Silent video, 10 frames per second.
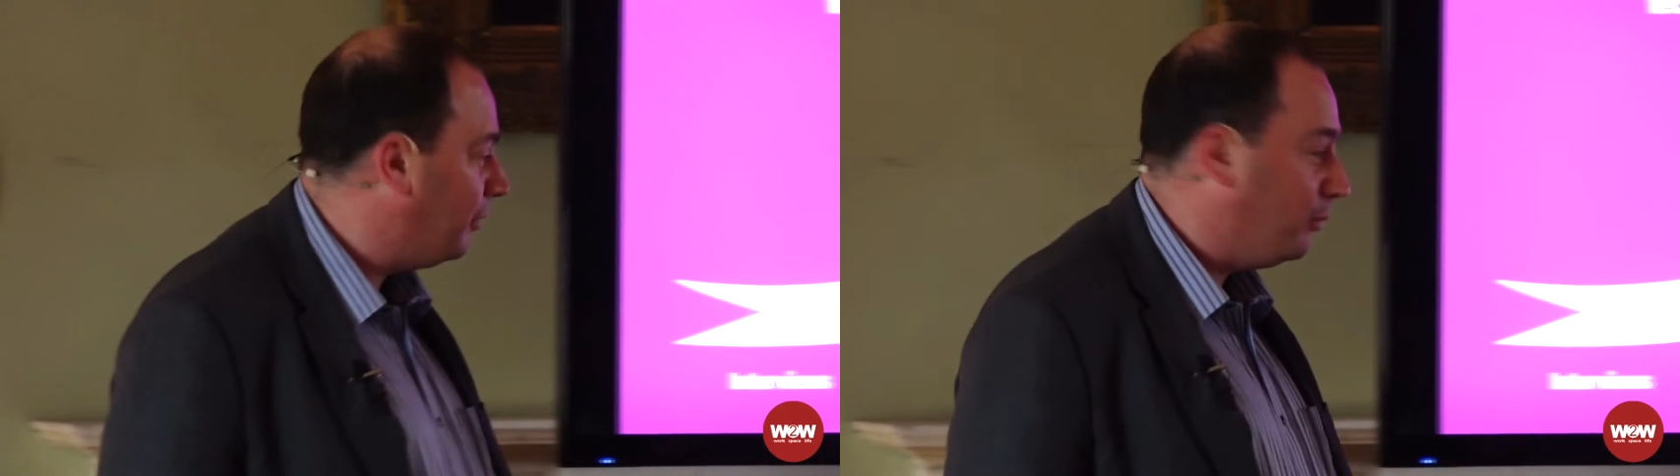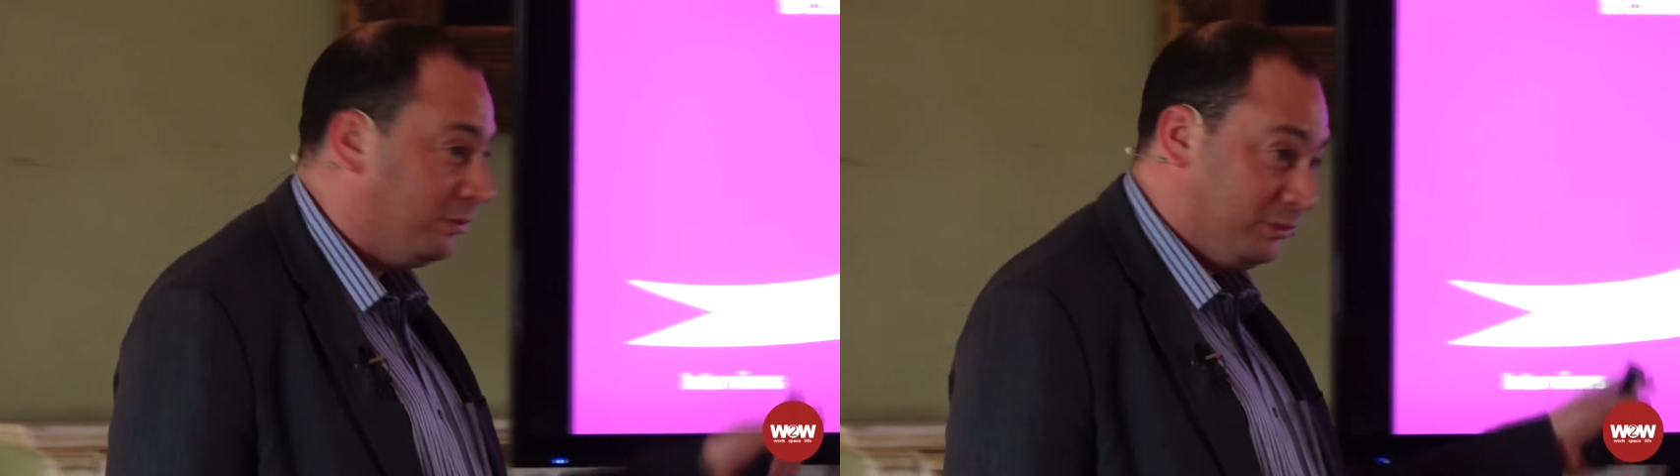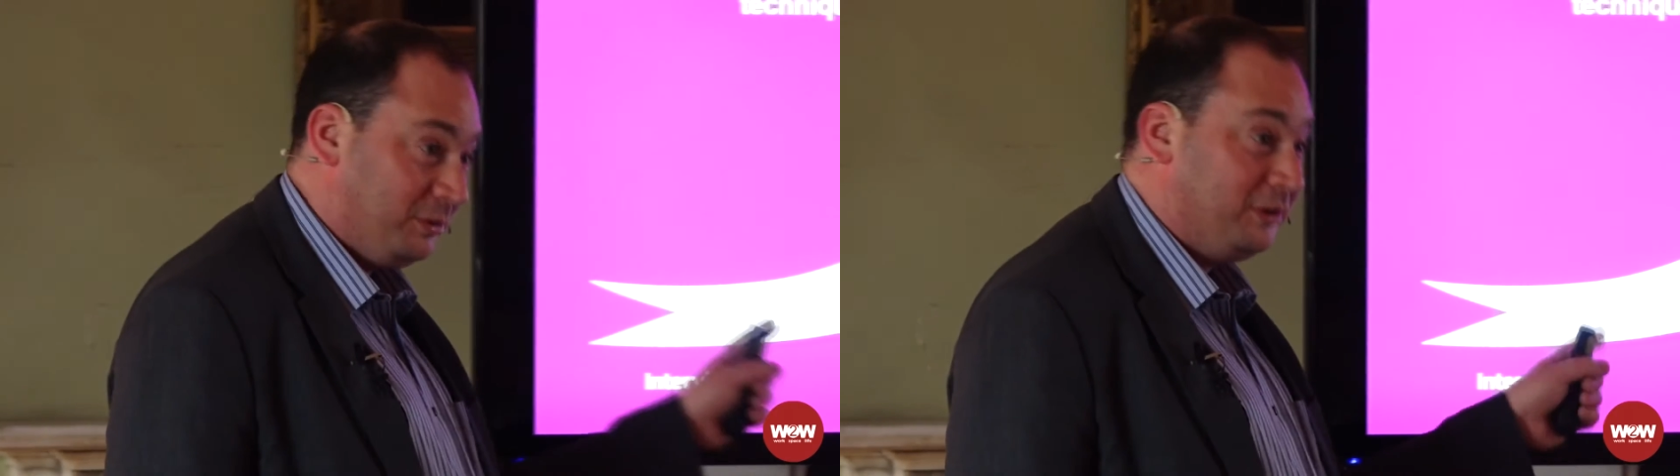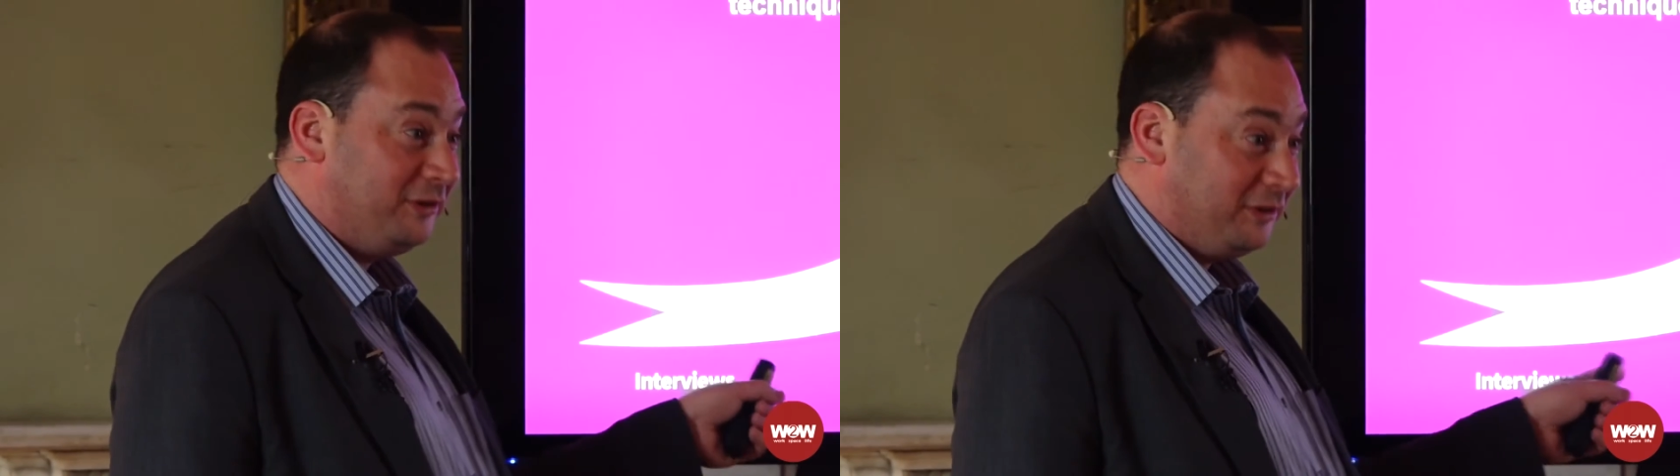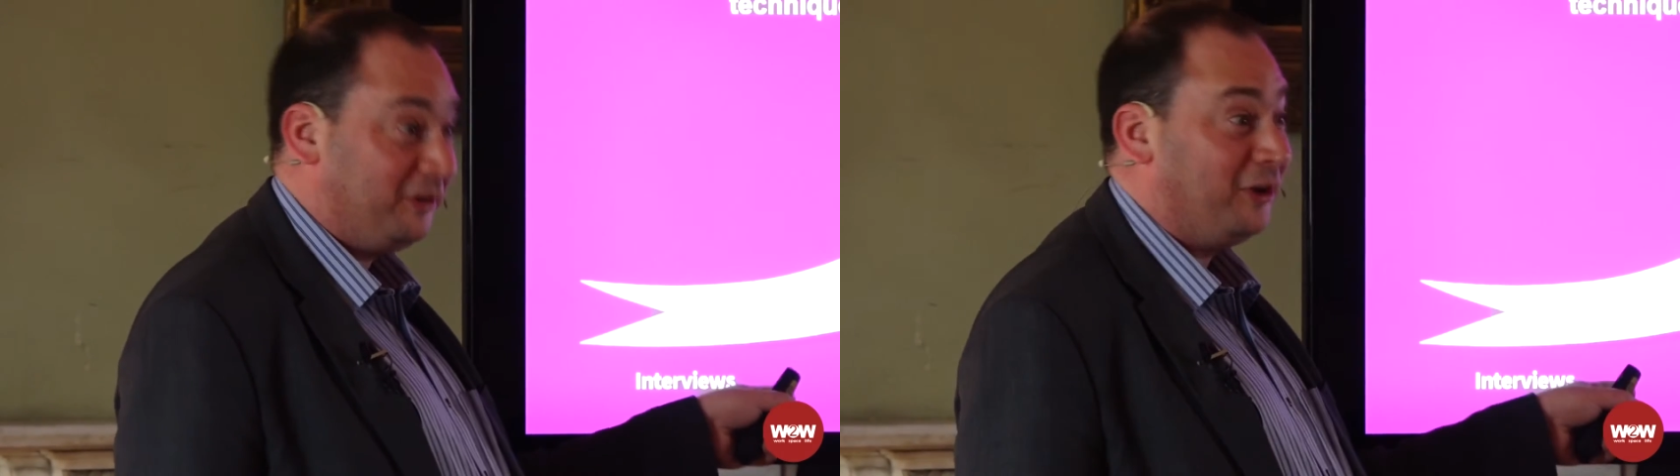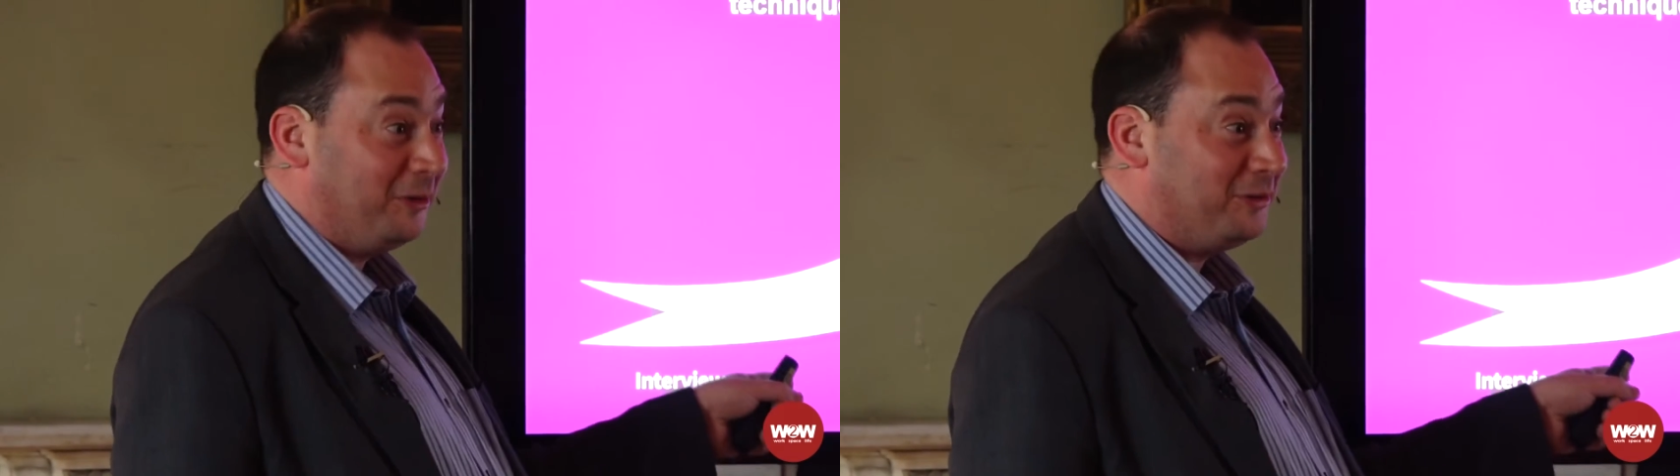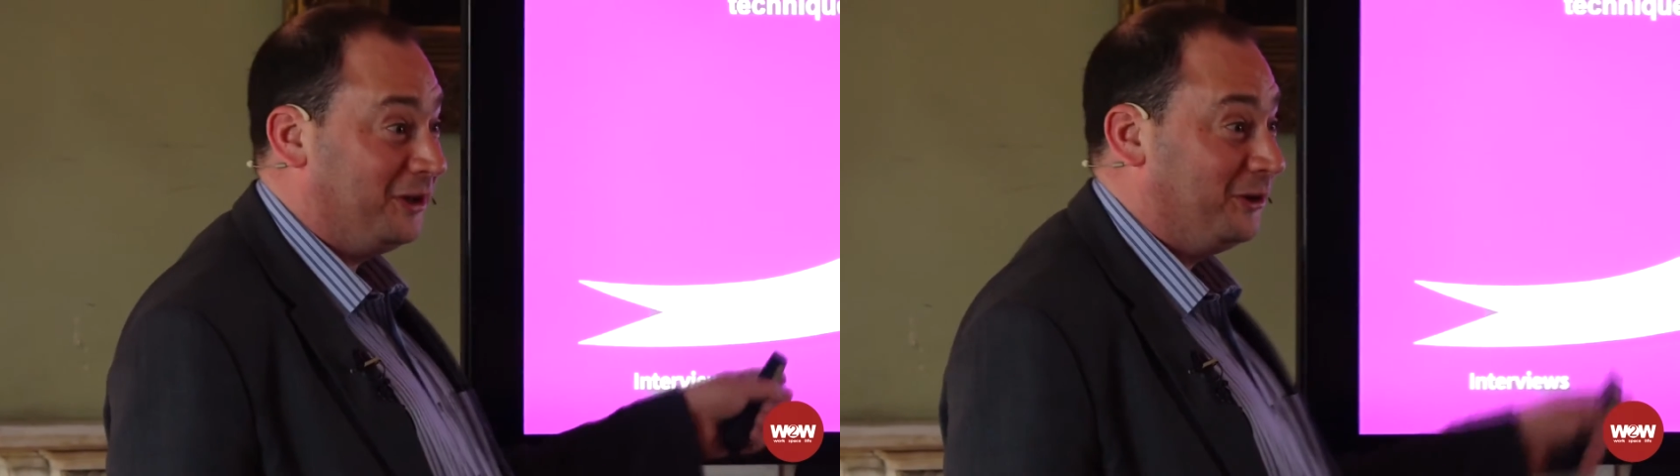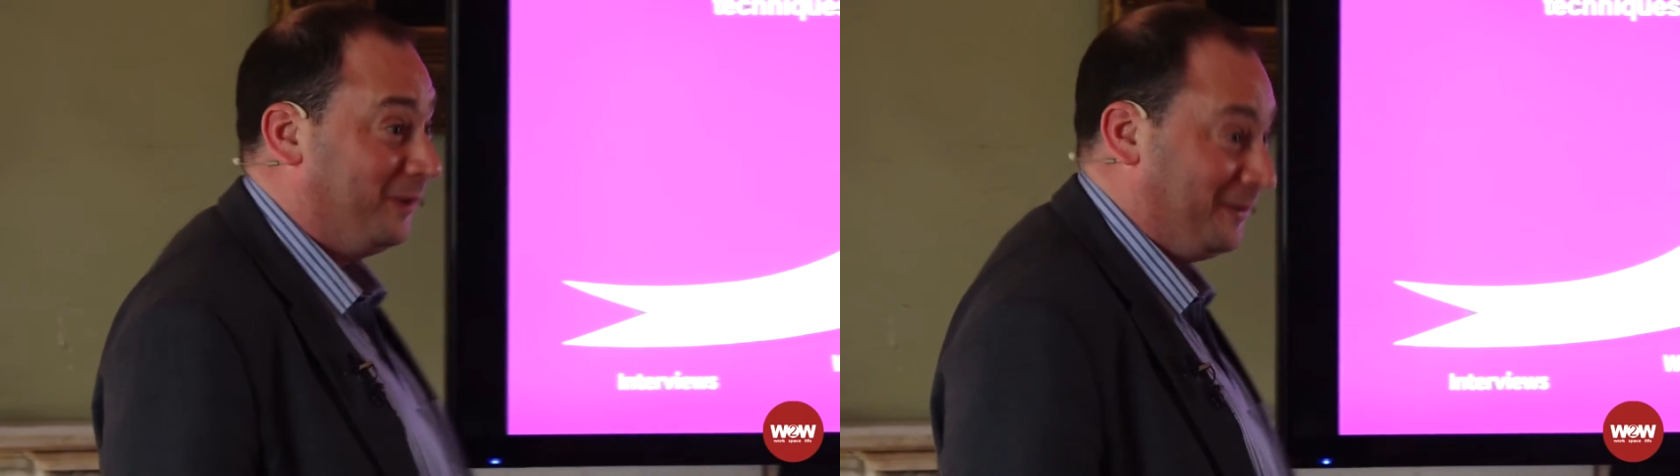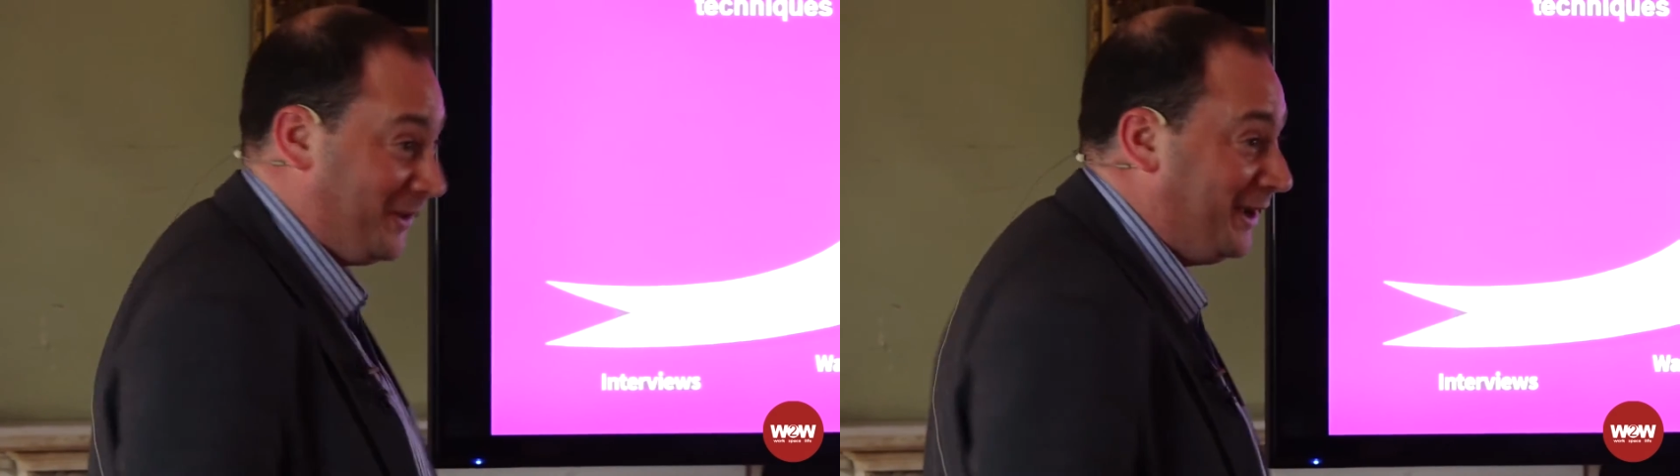and we were talking, this is the slide I was telling you about.